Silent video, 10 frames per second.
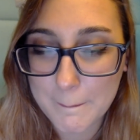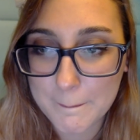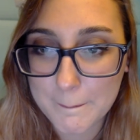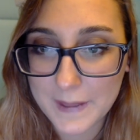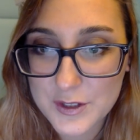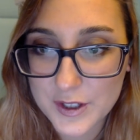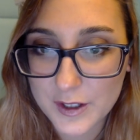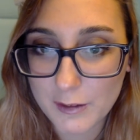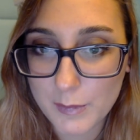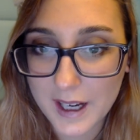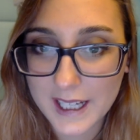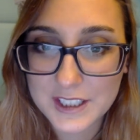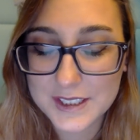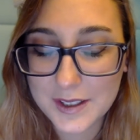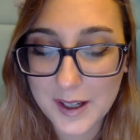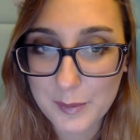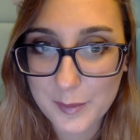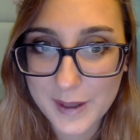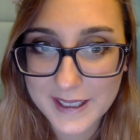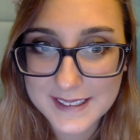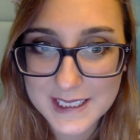patron of mine, just a couple months.